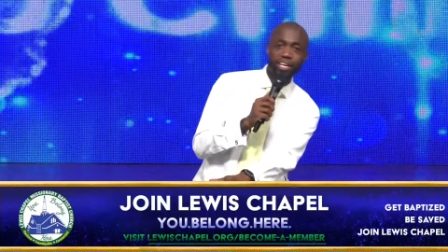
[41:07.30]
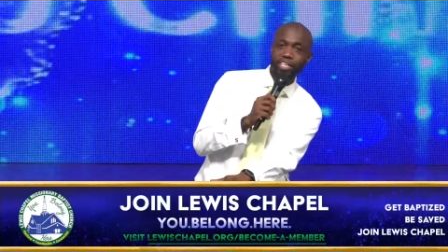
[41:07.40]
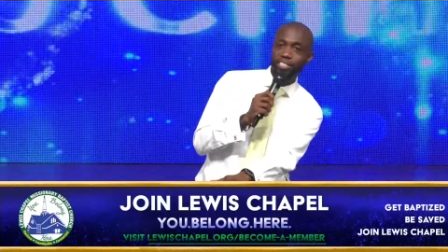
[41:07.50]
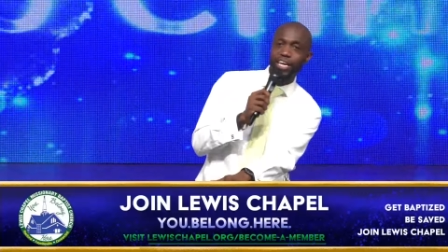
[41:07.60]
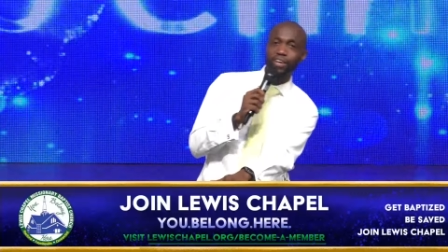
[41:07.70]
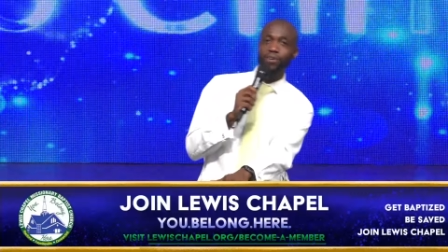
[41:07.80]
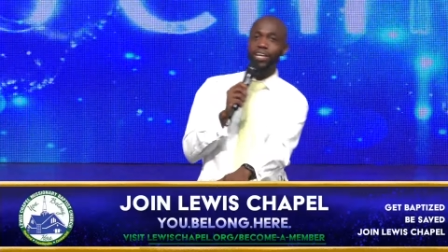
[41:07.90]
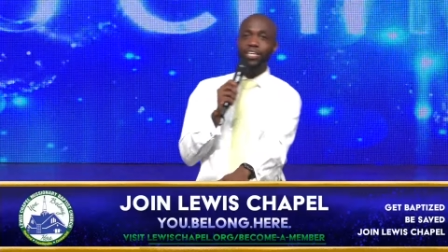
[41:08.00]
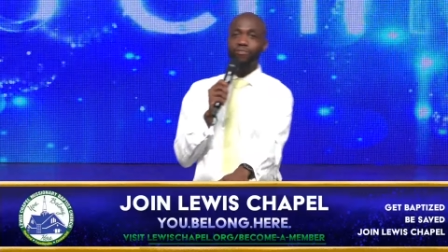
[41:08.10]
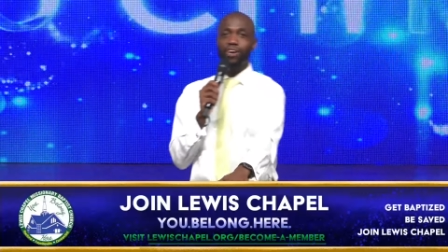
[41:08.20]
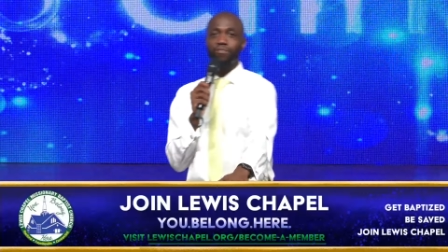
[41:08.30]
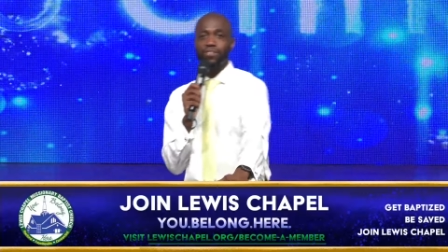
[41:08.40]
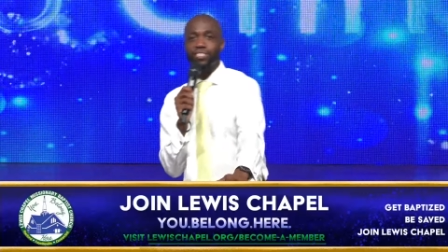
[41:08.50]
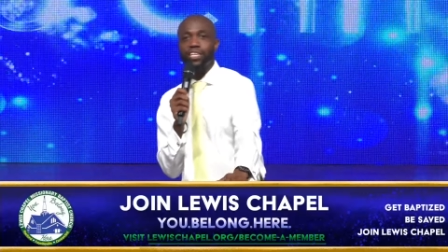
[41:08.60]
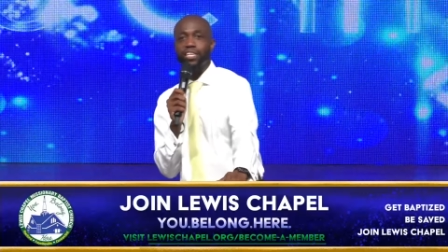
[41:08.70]
standing right in the very
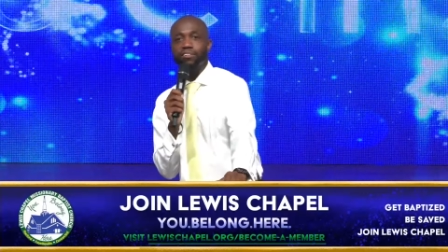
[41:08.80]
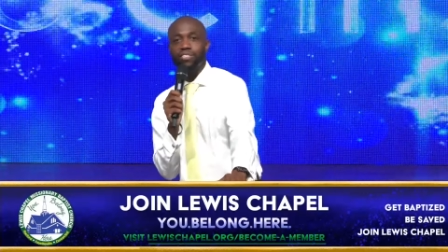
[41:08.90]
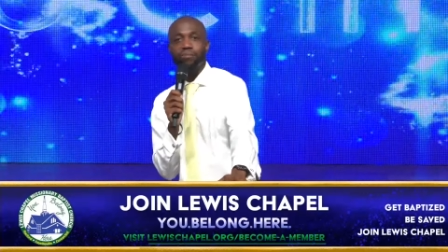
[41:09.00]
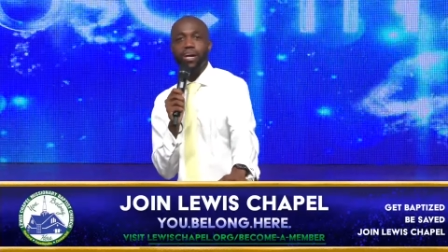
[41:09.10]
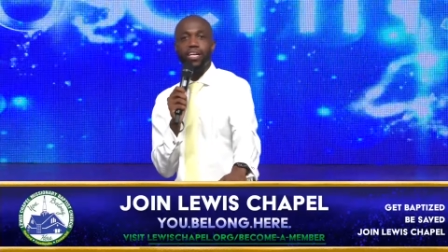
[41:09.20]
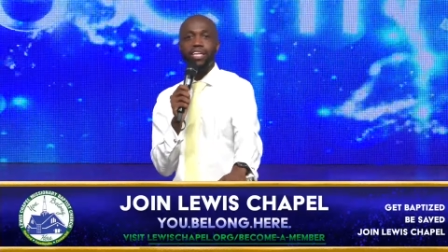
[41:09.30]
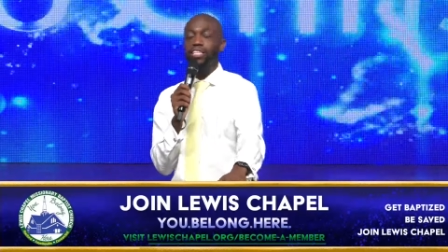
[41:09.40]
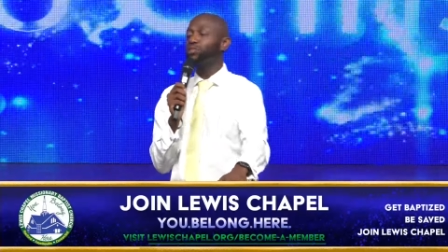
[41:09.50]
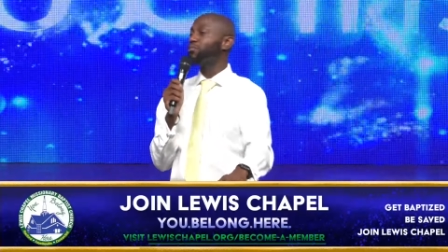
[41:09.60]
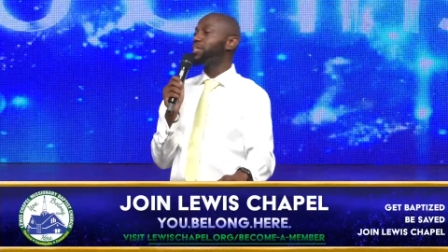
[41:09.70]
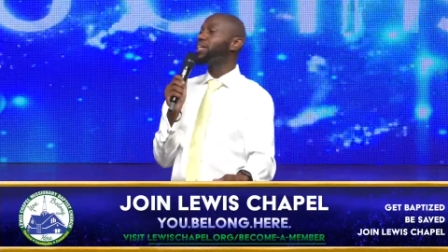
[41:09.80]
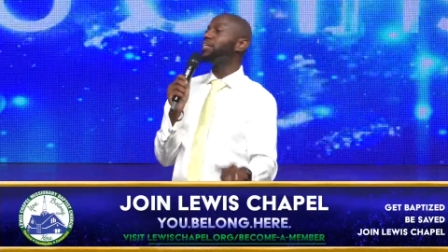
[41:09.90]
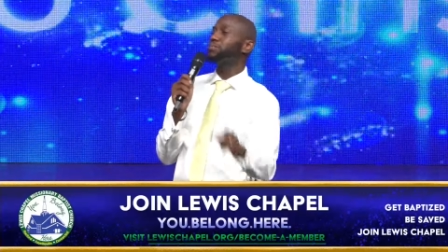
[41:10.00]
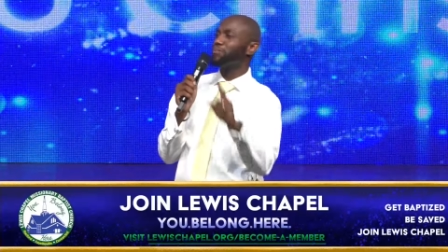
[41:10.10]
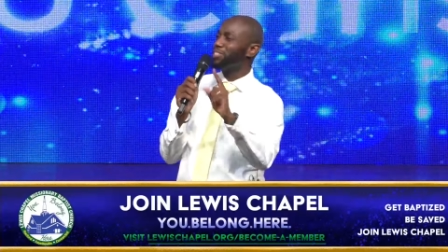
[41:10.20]
vicinity of somebody that is on the
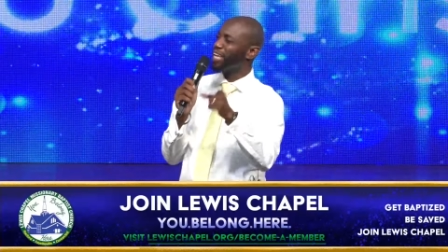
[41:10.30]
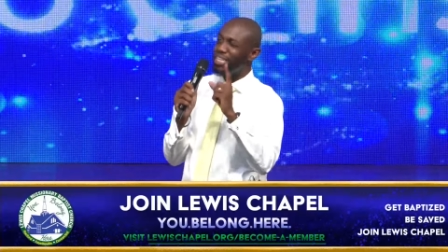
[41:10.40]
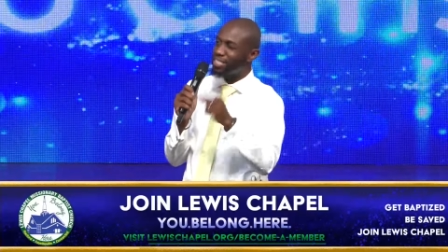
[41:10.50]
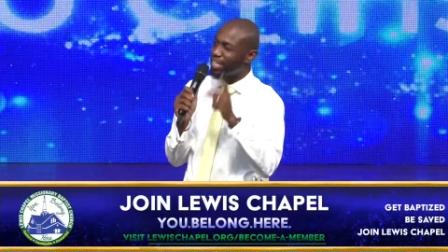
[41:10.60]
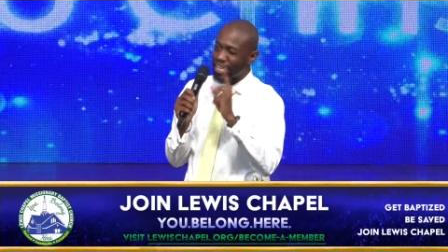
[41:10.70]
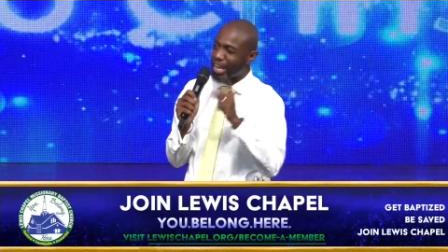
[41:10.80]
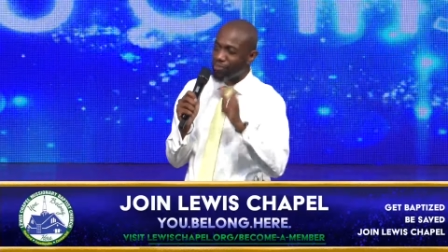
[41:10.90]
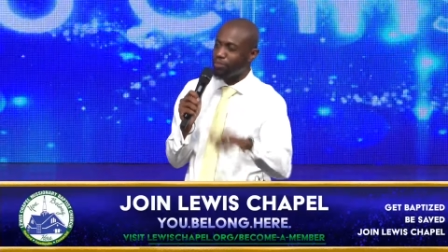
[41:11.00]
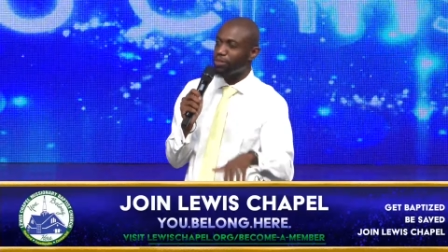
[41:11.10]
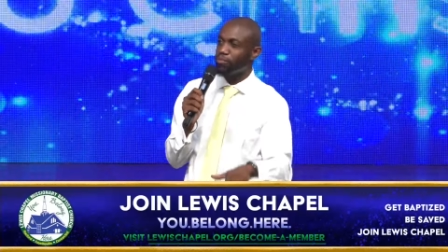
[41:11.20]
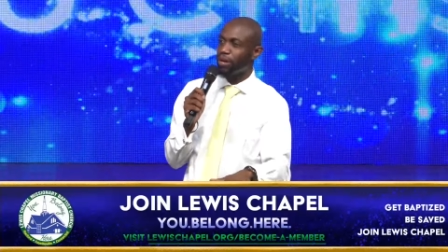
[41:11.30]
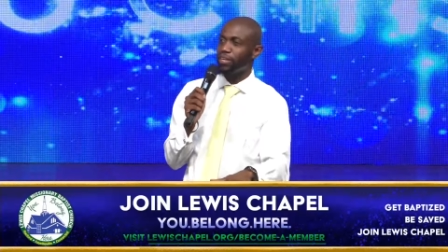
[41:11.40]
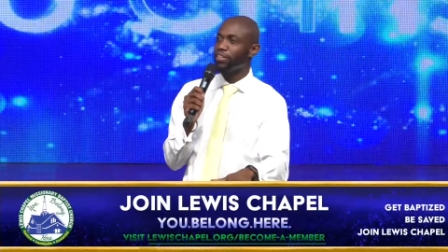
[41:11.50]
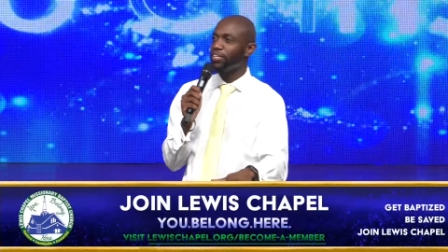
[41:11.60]
cusp of changing their life for the better?